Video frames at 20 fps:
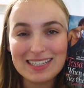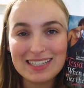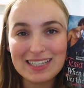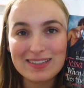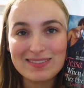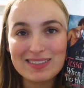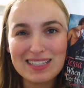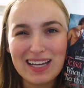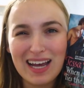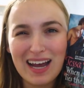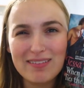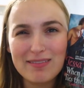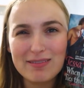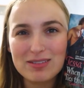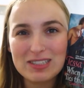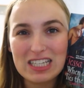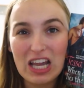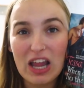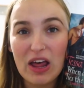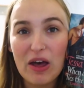it. It was kind of
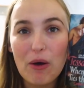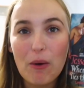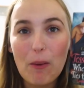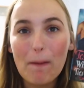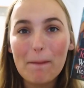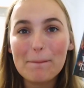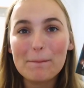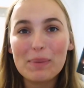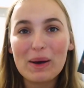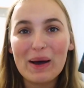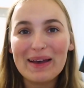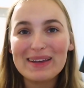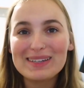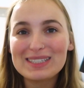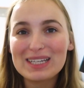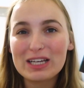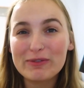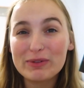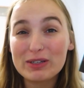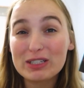slow, but
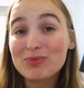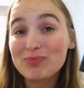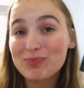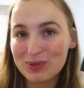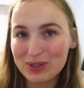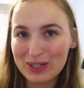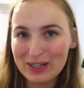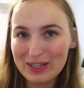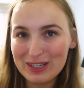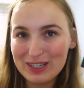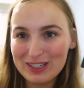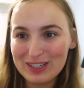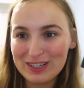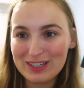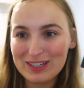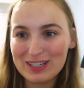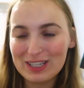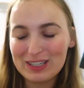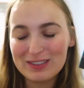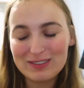it was pretty
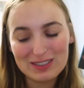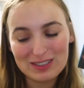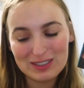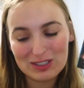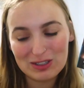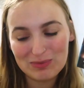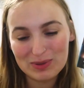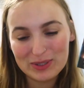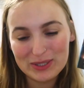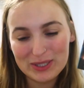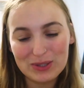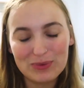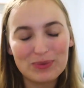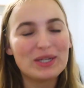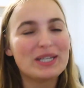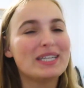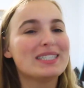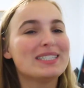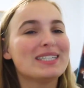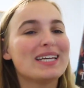good. It was super
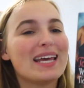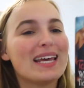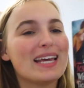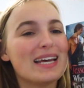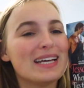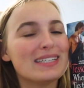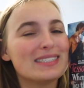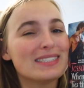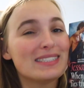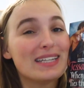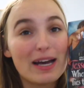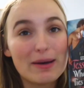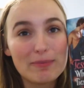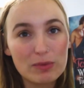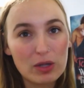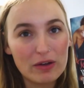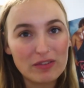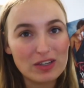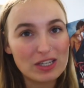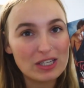sweet. And yeah, I'm
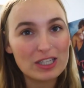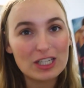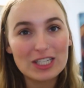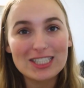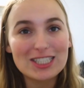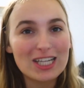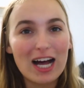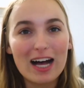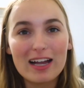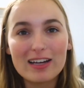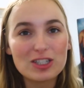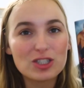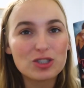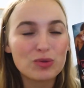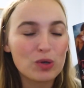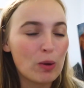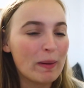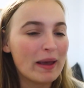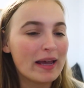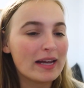loving the Scottish
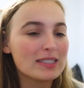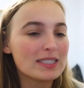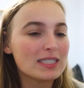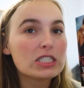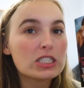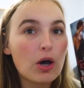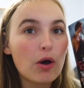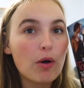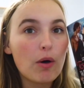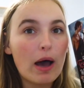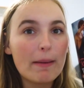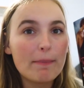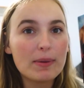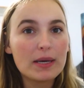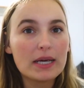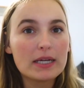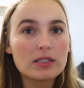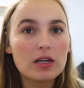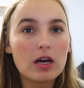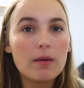romance. So I
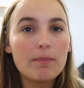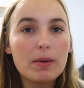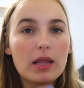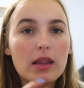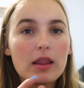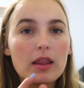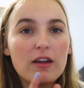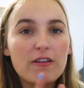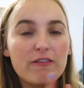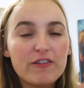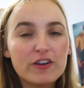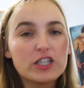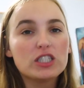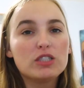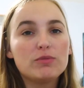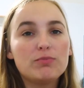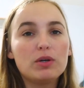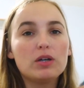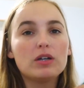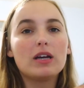picked up the
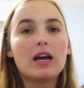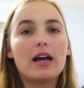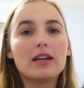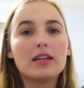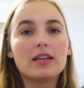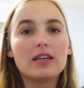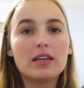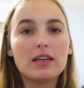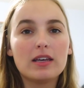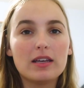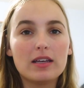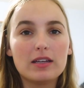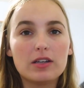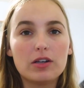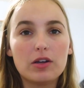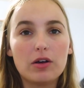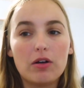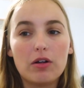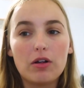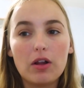first book on
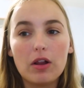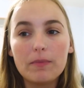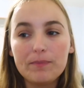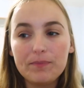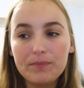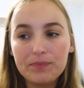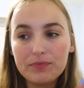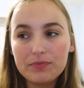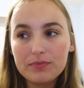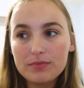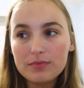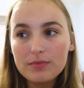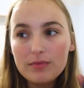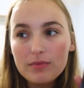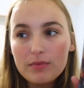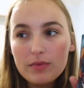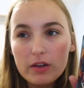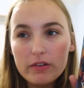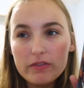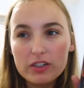Kindle
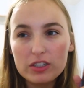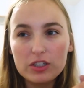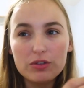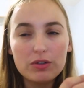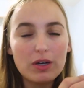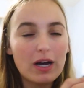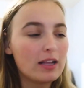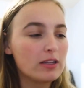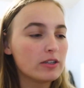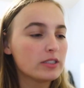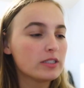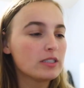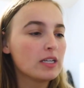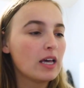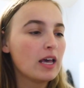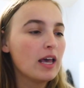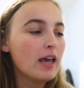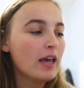for $2.